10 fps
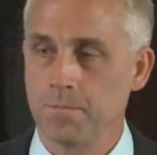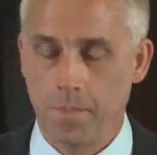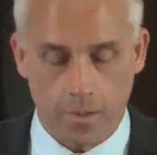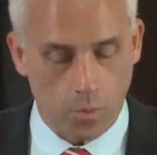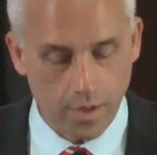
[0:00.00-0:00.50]

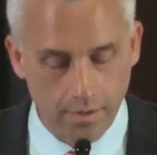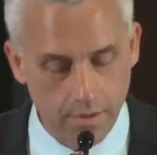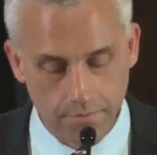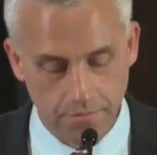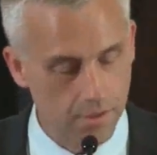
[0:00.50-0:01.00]
And we
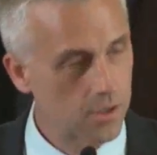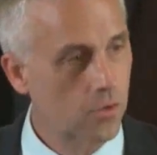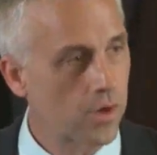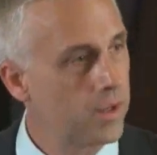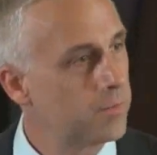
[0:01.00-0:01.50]
have a
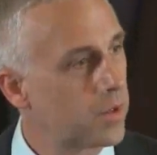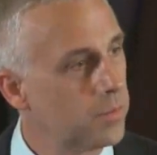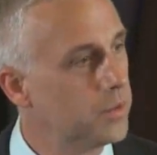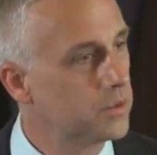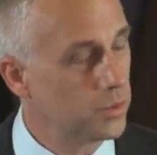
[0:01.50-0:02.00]
grand
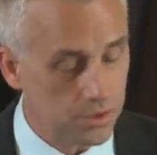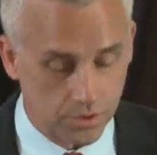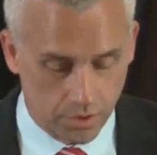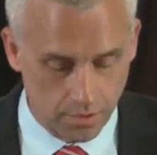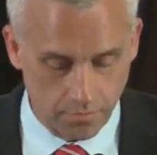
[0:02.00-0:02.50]
purpose. We
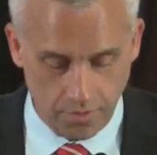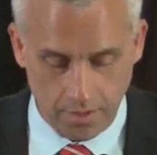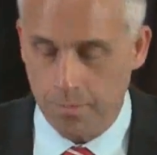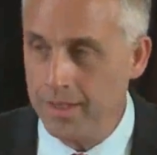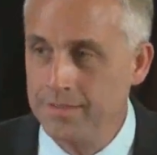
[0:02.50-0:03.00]
serve an
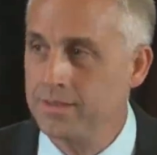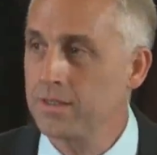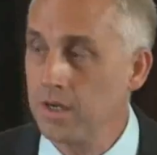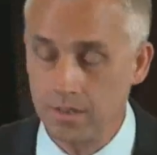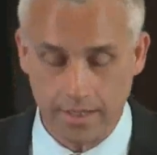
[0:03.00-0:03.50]
amazing
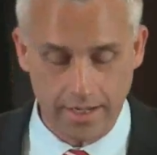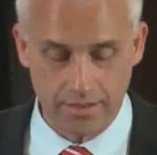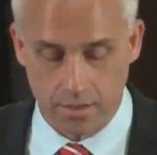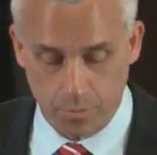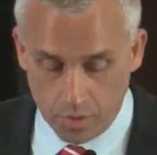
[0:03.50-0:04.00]
God that
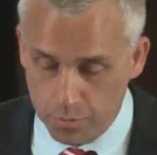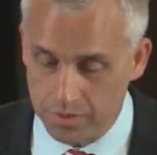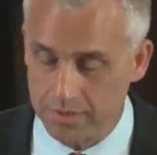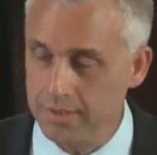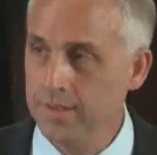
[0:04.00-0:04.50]
has a purpose.